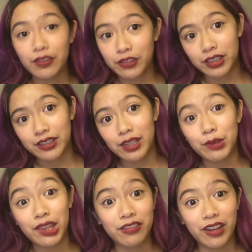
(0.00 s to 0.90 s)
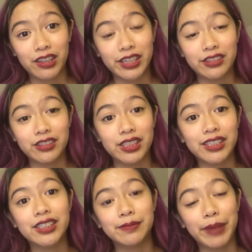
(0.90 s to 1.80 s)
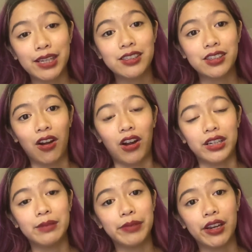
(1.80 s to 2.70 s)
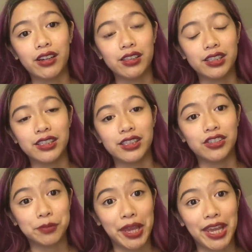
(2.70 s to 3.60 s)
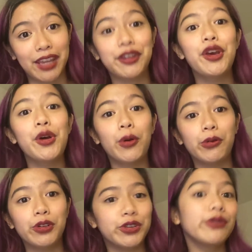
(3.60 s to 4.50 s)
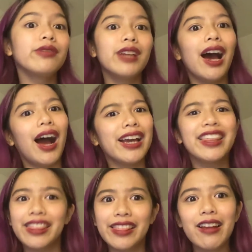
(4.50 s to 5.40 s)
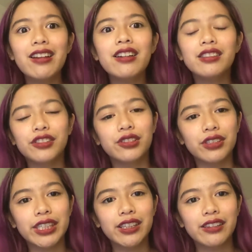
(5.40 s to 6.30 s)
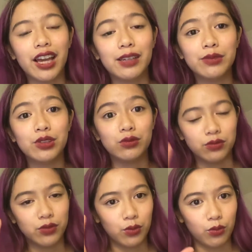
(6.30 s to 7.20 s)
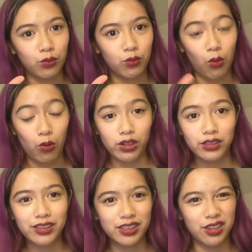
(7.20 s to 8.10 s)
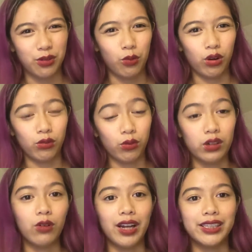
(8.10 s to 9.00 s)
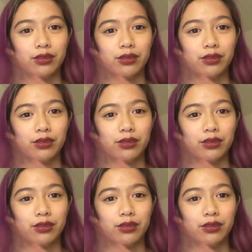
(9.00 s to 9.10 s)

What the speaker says: For example, the Fire Nation is based on imperialistic Japan, I think during the times of the wars, so World War I